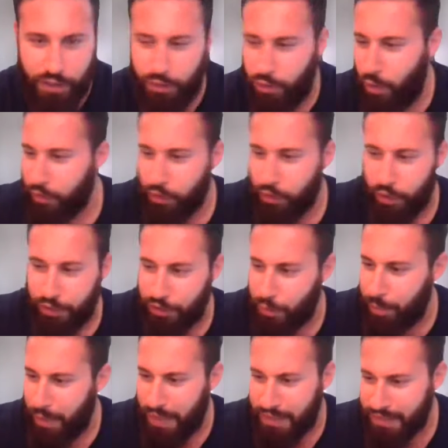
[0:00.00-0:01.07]
You go and look at
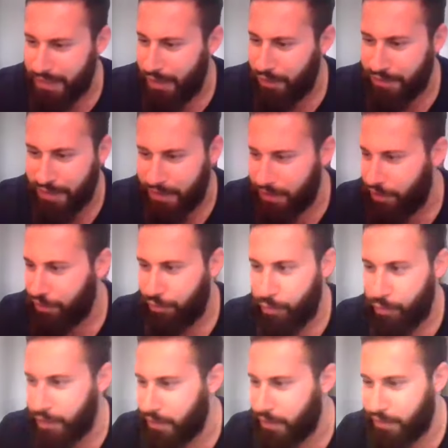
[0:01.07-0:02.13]
their past sales. They did
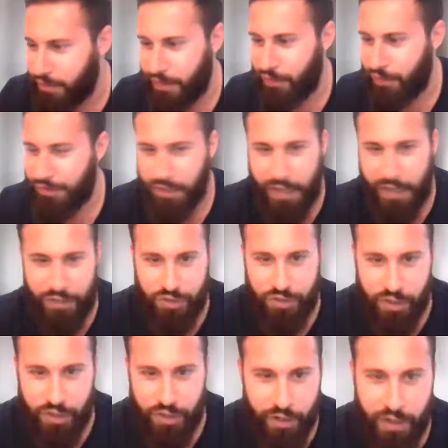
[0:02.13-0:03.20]
three deals last
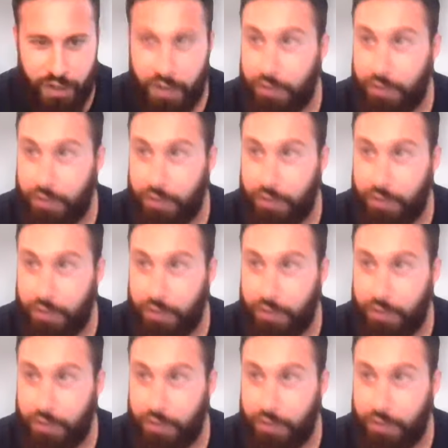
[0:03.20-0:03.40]
year.